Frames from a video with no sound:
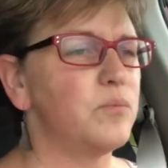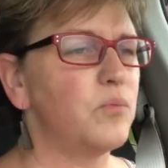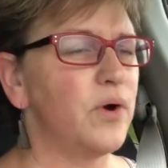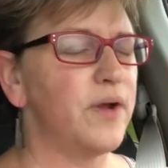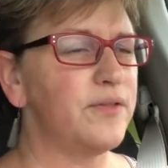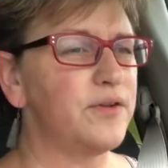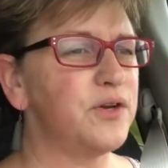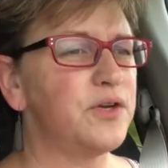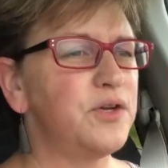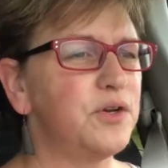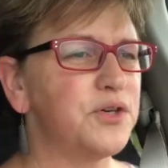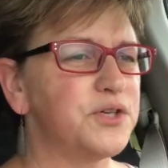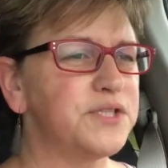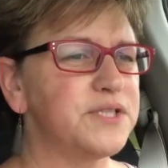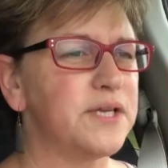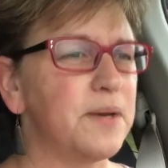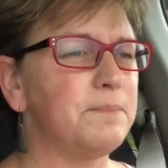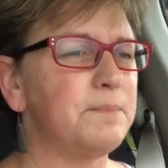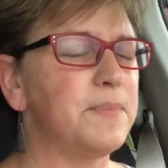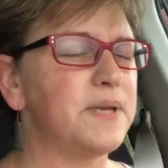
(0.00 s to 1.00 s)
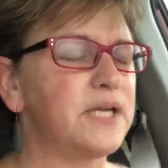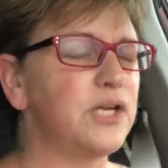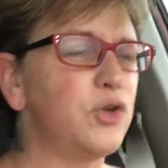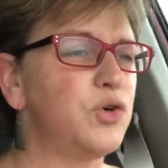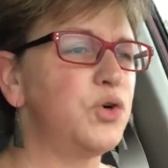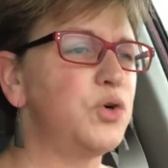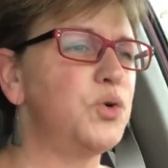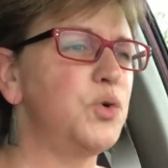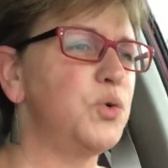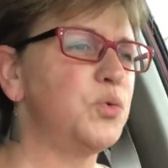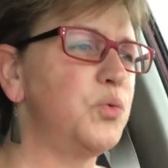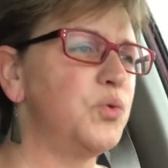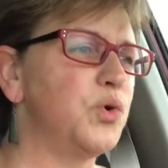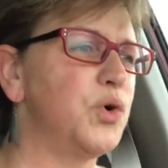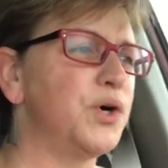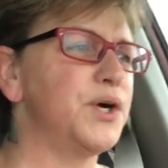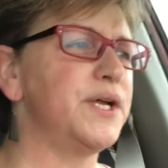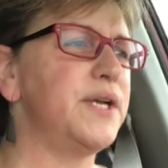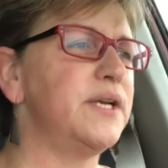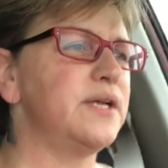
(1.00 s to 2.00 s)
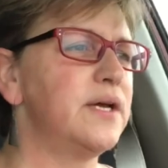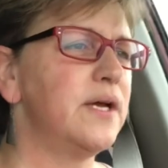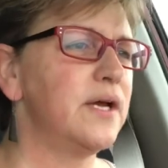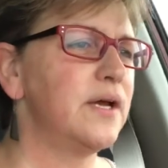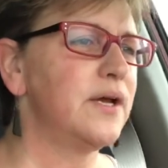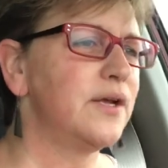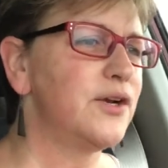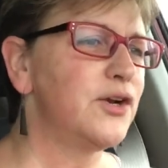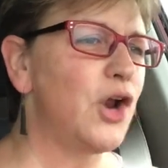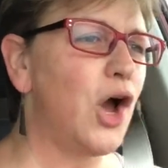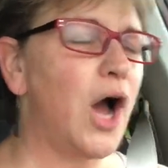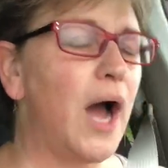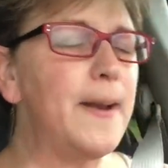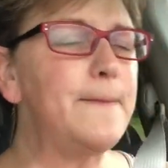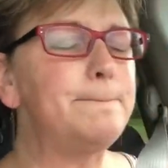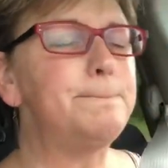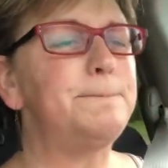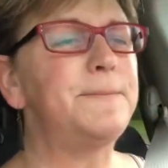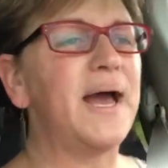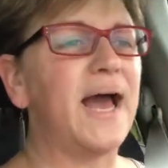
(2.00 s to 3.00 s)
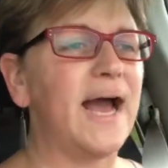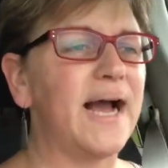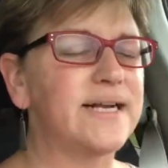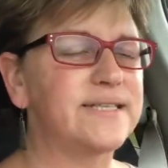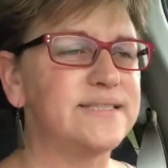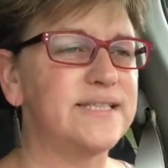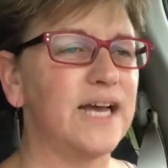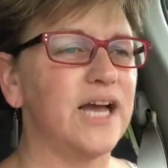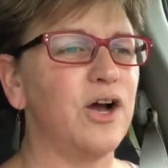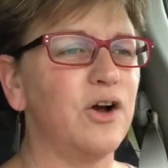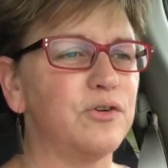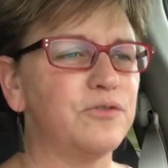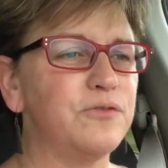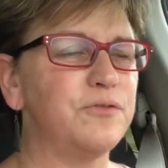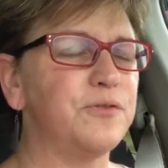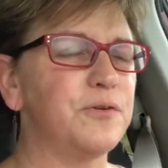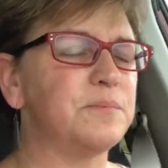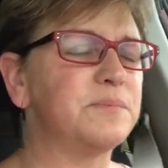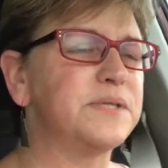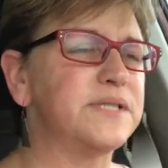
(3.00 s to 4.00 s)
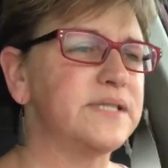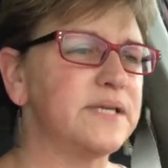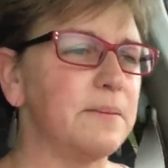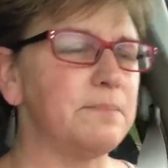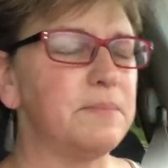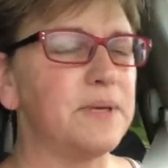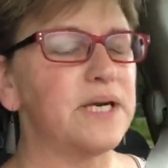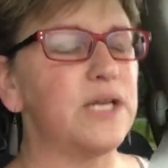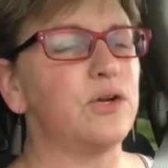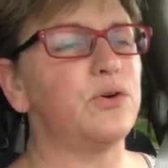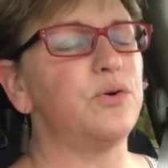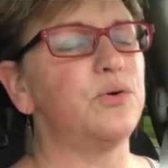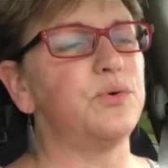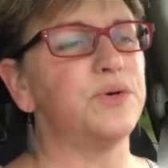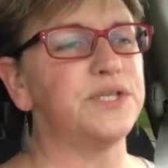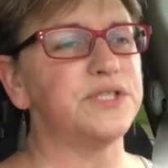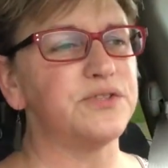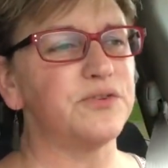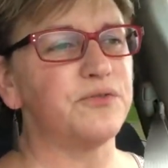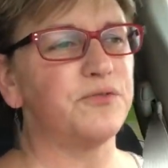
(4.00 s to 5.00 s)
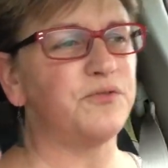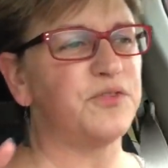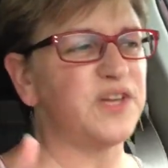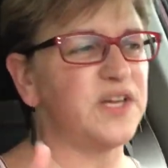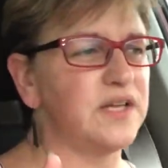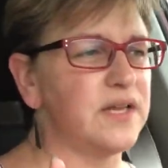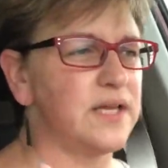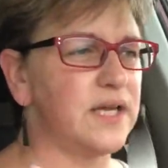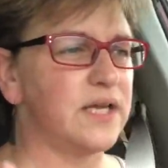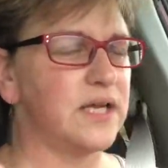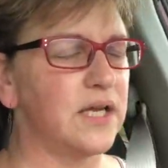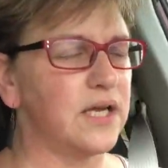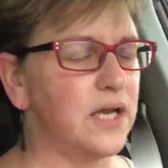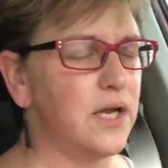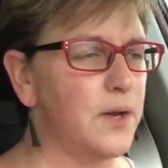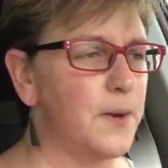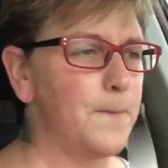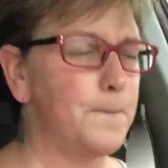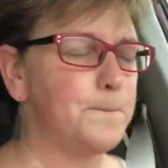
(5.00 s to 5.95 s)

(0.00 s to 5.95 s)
Whether you're somebody who would not back down from somebody who is feeling